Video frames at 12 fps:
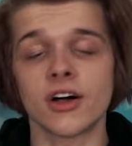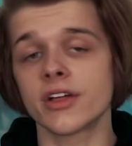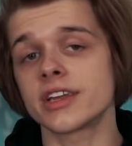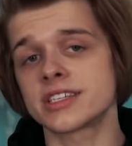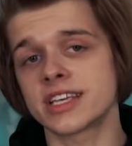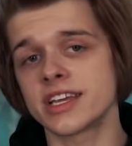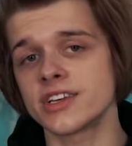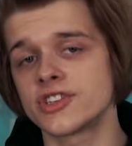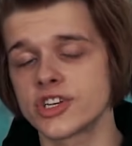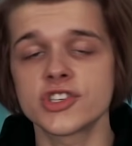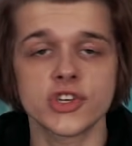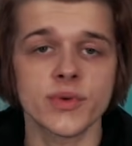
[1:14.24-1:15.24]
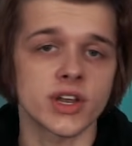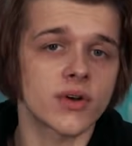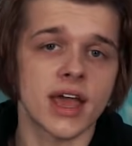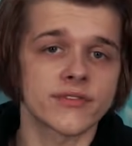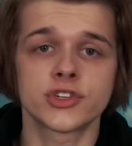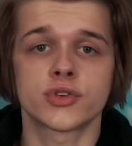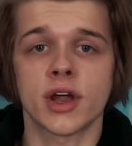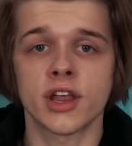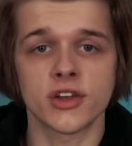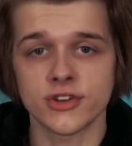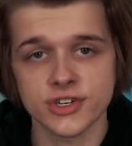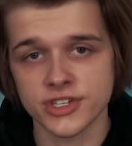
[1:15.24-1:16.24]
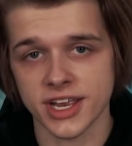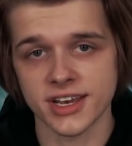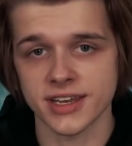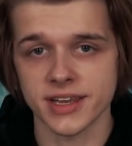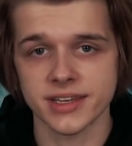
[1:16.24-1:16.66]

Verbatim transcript: call it a sin just so we don't have to try to understand